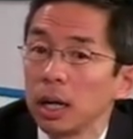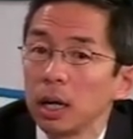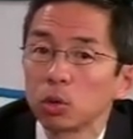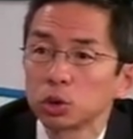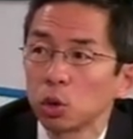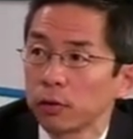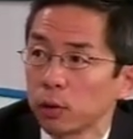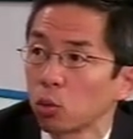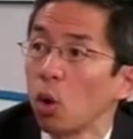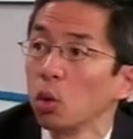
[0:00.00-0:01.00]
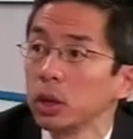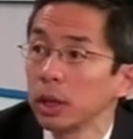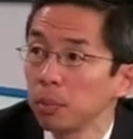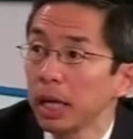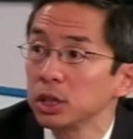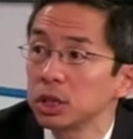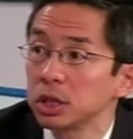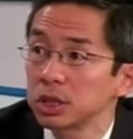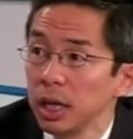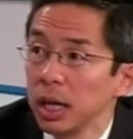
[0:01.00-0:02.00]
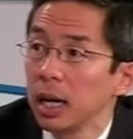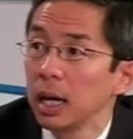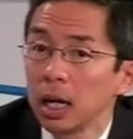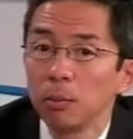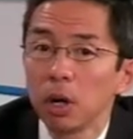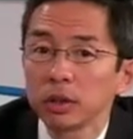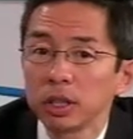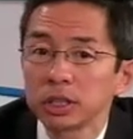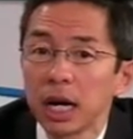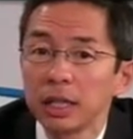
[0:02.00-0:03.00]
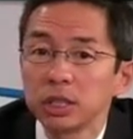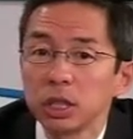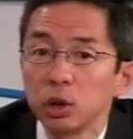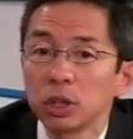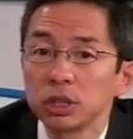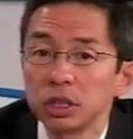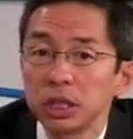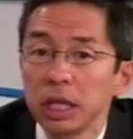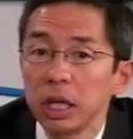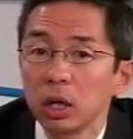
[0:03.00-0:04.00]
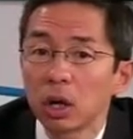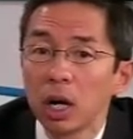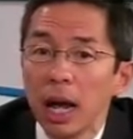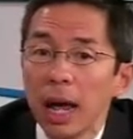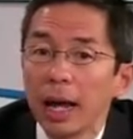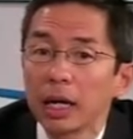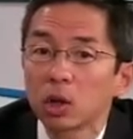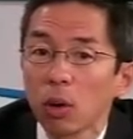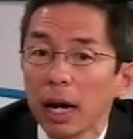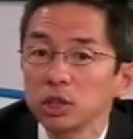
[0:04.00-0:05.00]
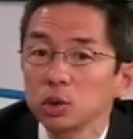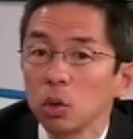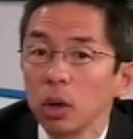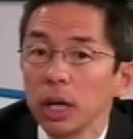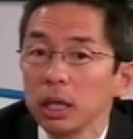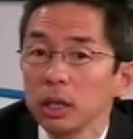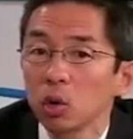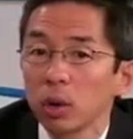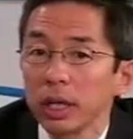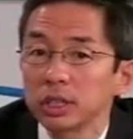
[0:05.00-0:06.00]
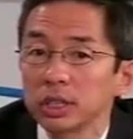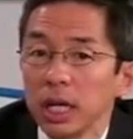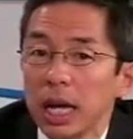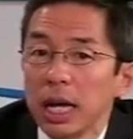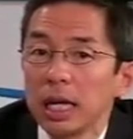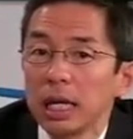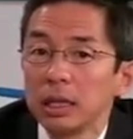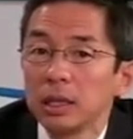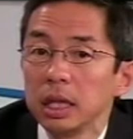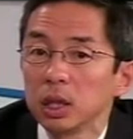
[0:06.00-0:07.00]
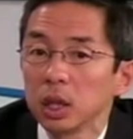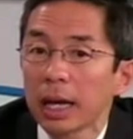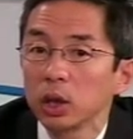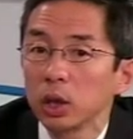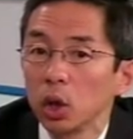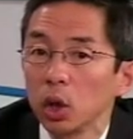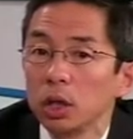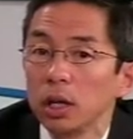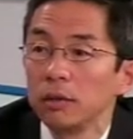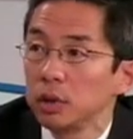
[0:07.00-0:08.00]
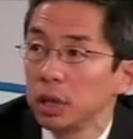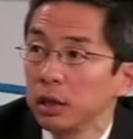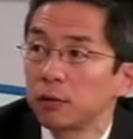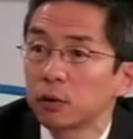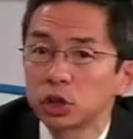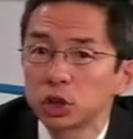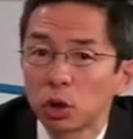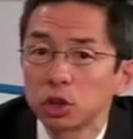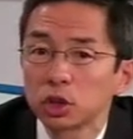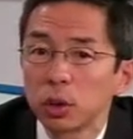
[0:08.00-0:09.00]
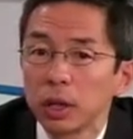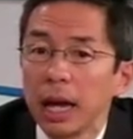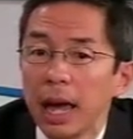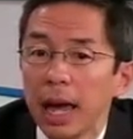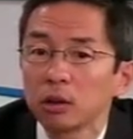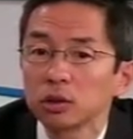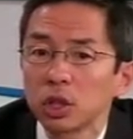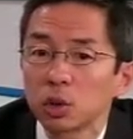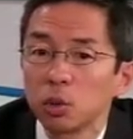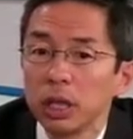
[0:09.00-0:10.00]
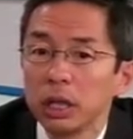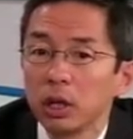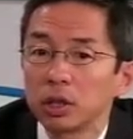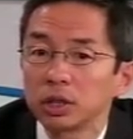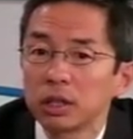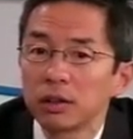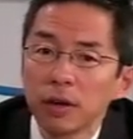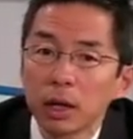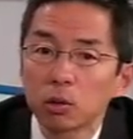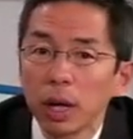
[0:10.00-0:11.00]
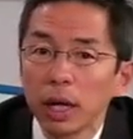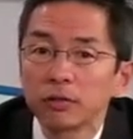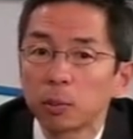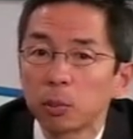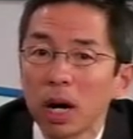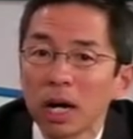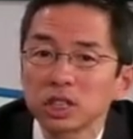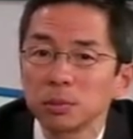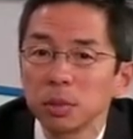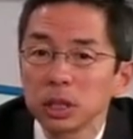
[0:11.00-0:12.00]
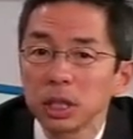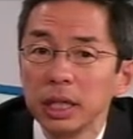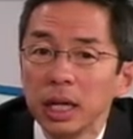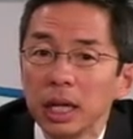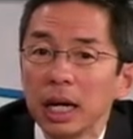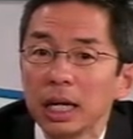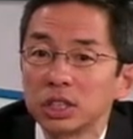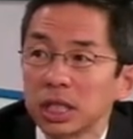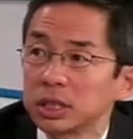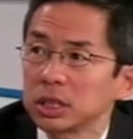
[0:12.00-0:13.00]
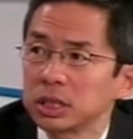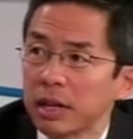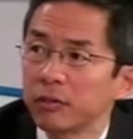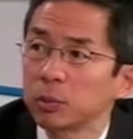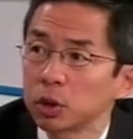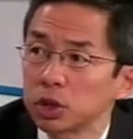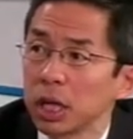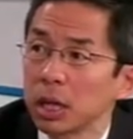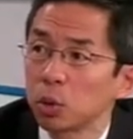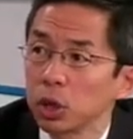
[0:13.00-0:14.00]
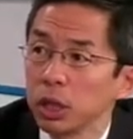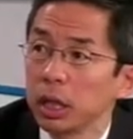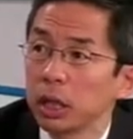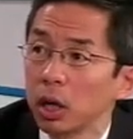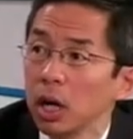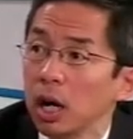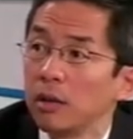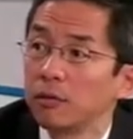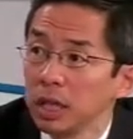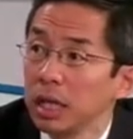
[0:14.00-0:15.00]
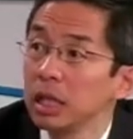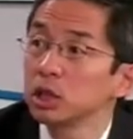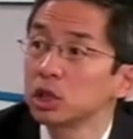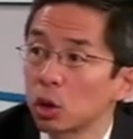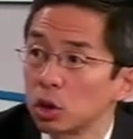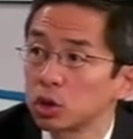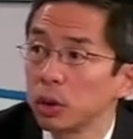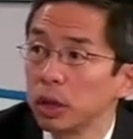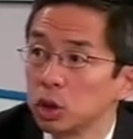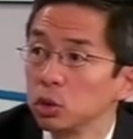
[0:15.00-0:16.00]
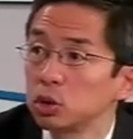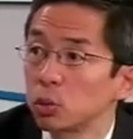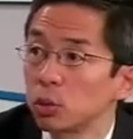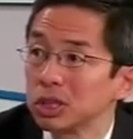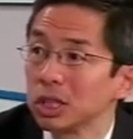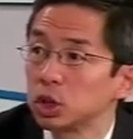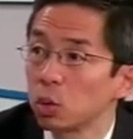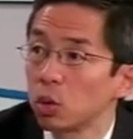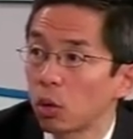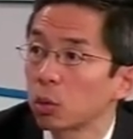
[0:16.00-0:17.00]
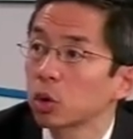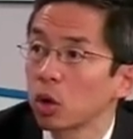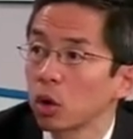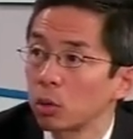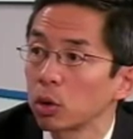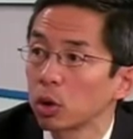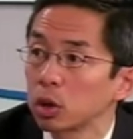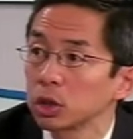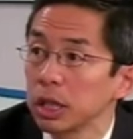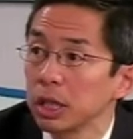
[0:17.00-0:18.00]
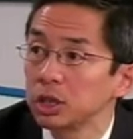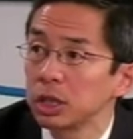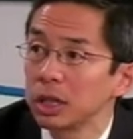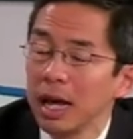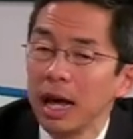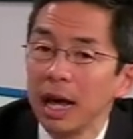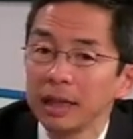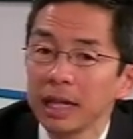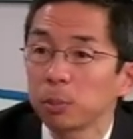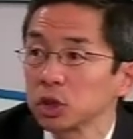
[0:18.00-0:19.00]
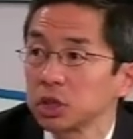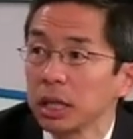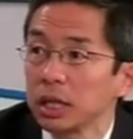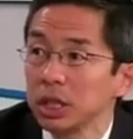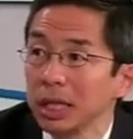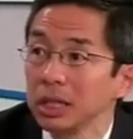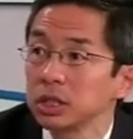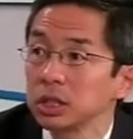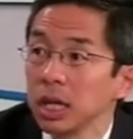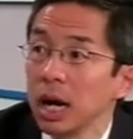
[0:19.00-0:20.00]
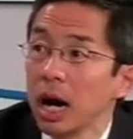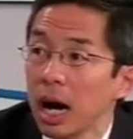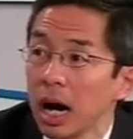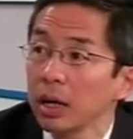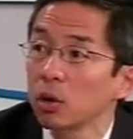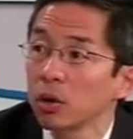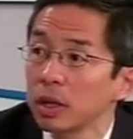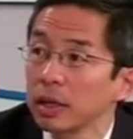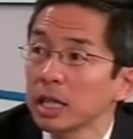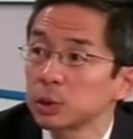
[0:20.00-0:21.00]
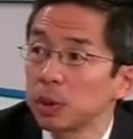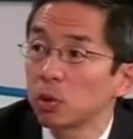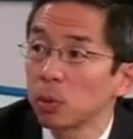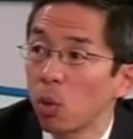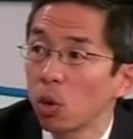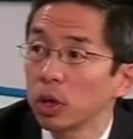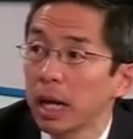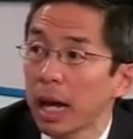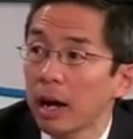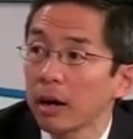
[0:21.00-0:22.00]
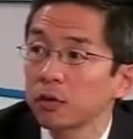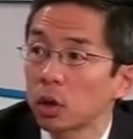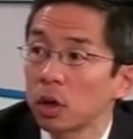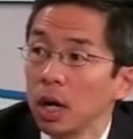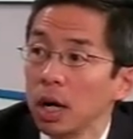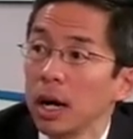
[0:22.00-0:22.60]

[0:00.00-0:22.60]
were sort of the roll-in patients among the sites. And you can see here a gradual increase in the likelihood of need for surgery out to 3 years, an event rate of approximately 6 to 7% per year of needing surgery due to residual or recurrent regurgitation, and that percentage is higher than that's been reported after